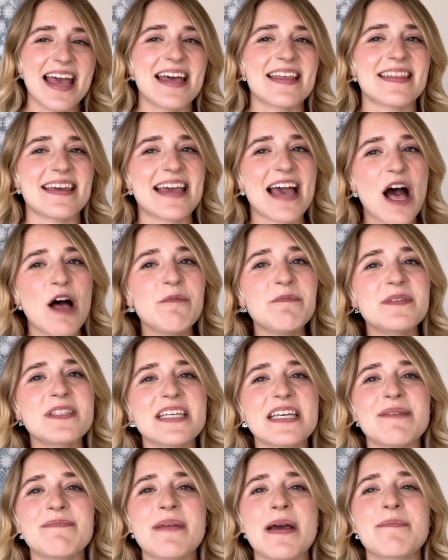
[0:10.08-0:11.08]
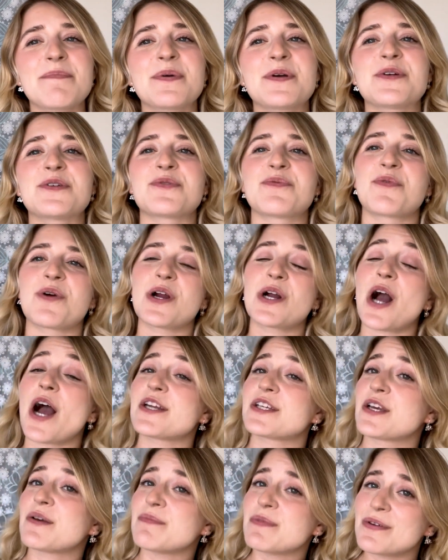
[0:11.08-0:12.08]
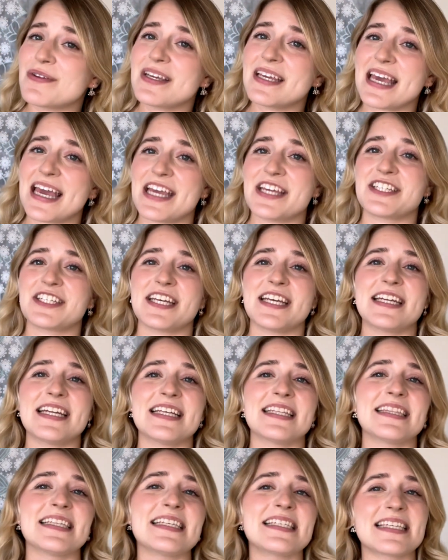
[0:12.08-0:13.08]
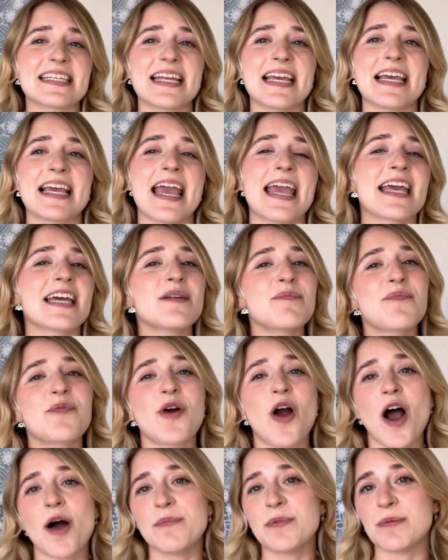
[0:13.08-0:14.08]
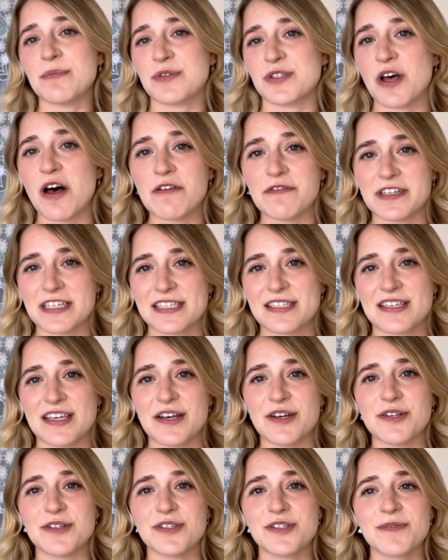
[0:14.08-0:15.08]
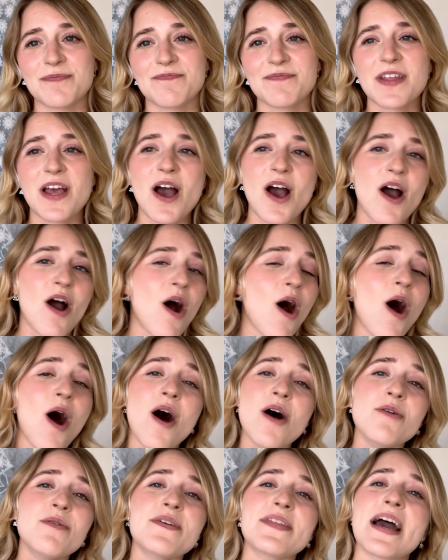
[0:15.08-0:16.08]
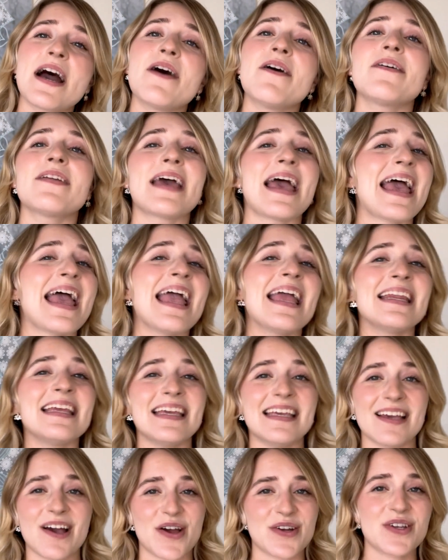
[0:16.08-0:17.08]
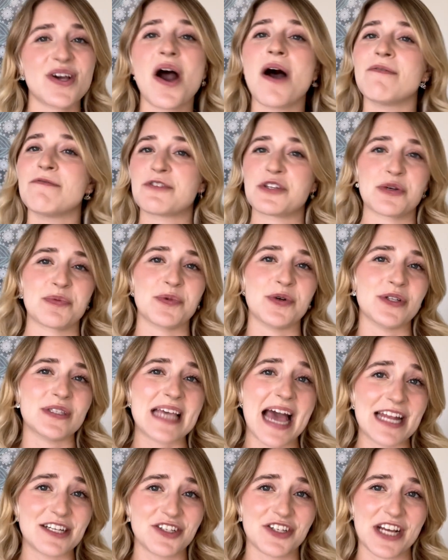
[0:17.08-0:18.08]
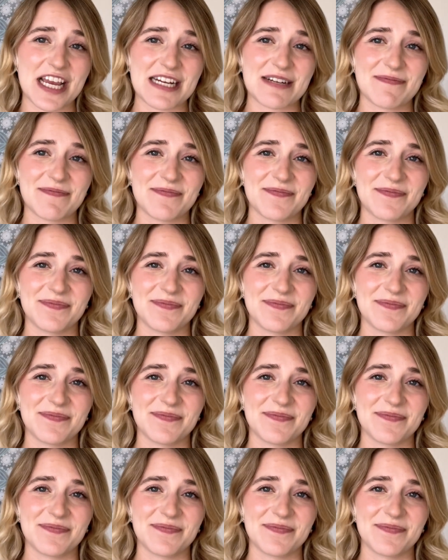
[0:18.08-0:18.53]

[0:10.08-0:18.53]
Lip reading: They help team members work on communication, listening, and problem-solving skills, all without any uncomfortable tension.